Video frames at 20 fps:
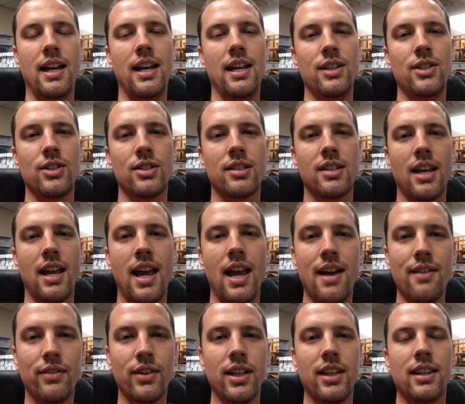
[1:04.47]
and just
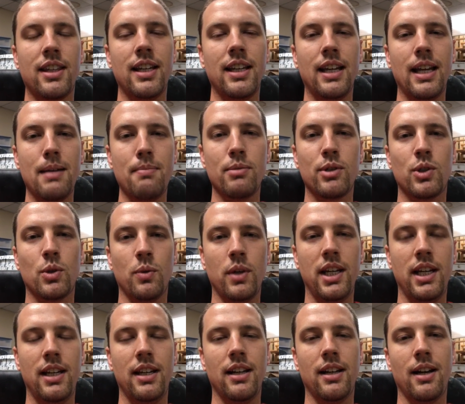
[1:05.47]
everything in
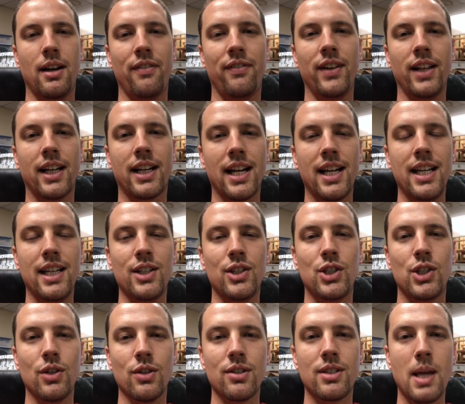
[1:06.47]
between. I feel like I need to
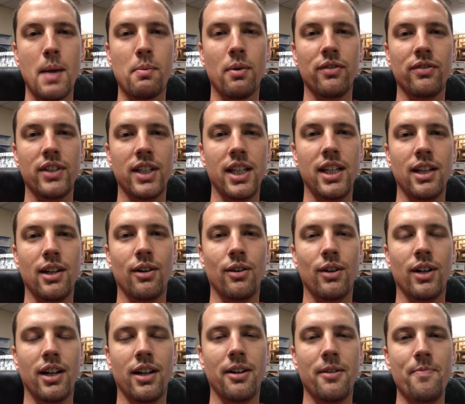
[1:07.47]
shoot a separate
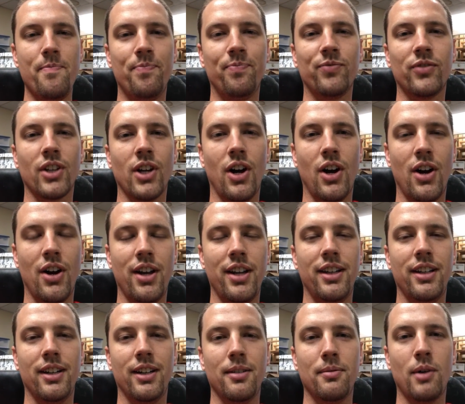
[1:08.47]
video on
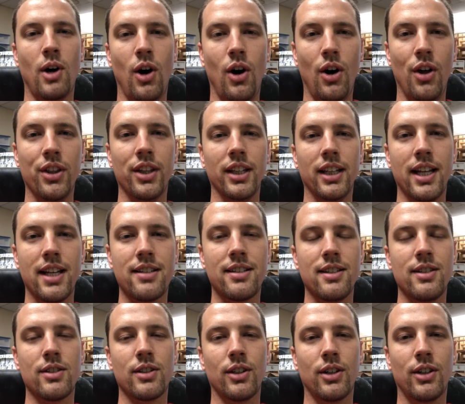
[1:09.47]
all the
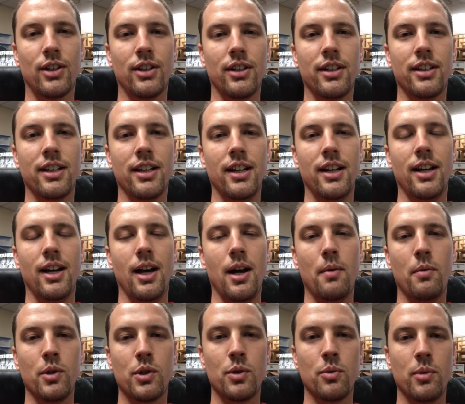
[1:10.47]
lessons learned,
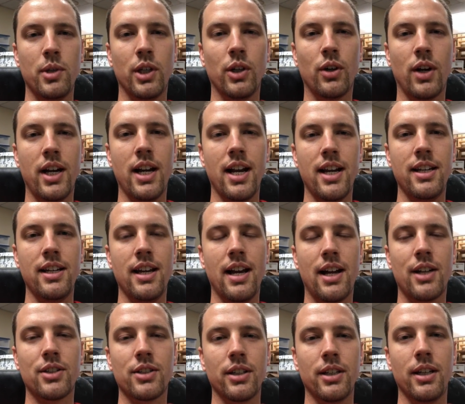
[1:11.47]
which will be a great idea
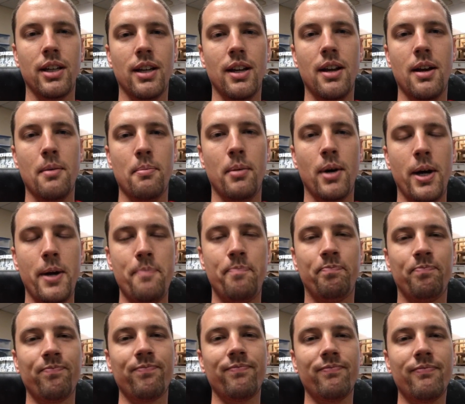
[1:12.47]
actually. But
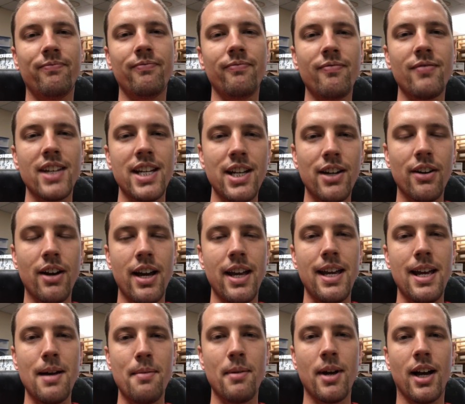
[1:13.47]
here I
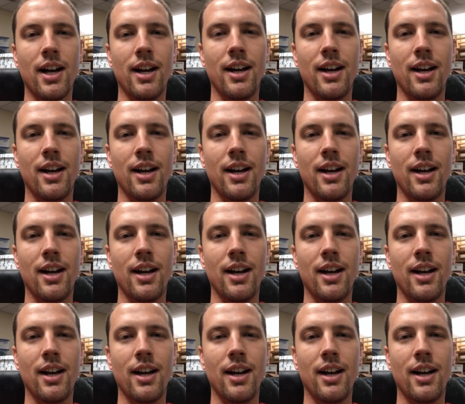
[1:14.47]
am